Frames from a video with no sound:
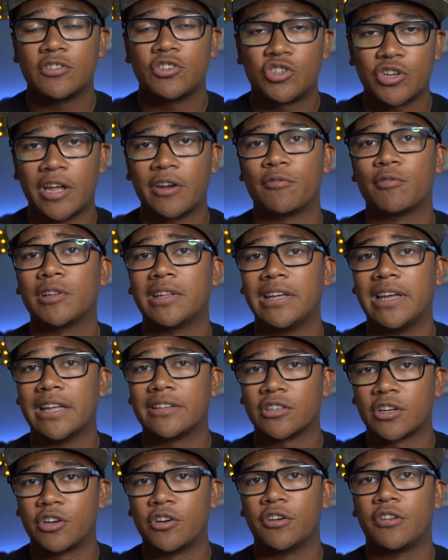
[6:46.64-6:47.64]
generally,
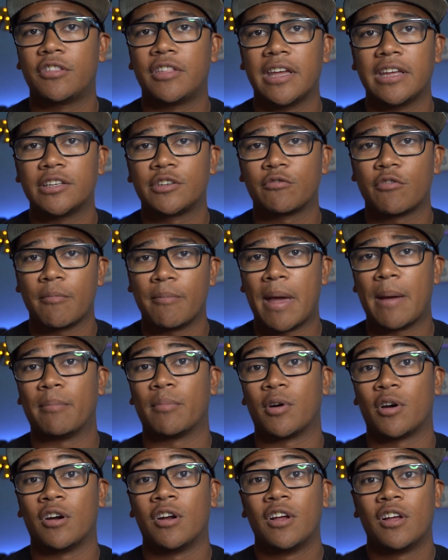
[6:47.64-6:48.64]
it's a good thing to
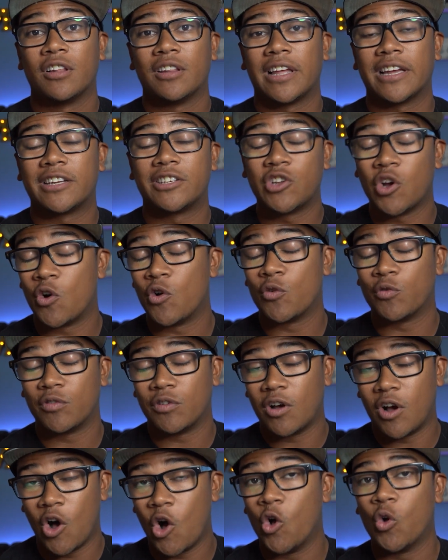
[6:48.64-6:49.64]
remember. Like, don't
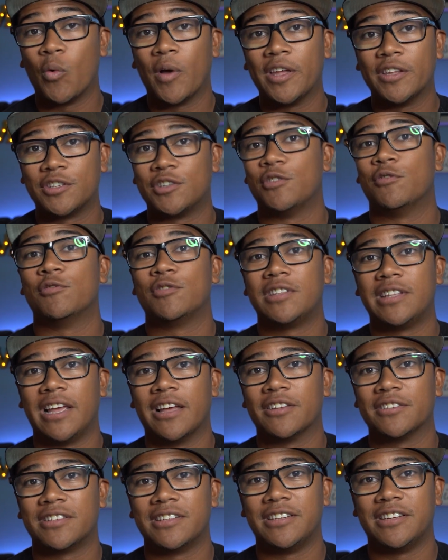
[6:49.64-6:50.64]
always use the
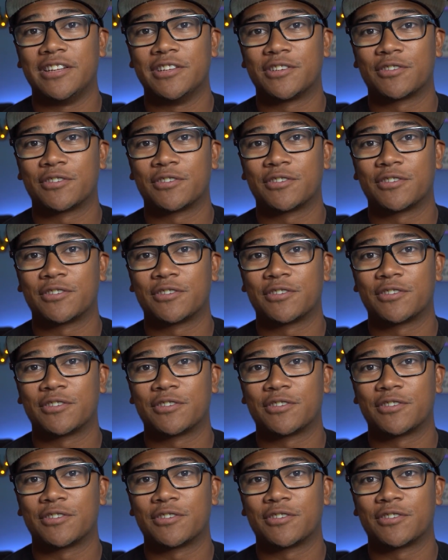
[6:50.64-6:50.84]
LCD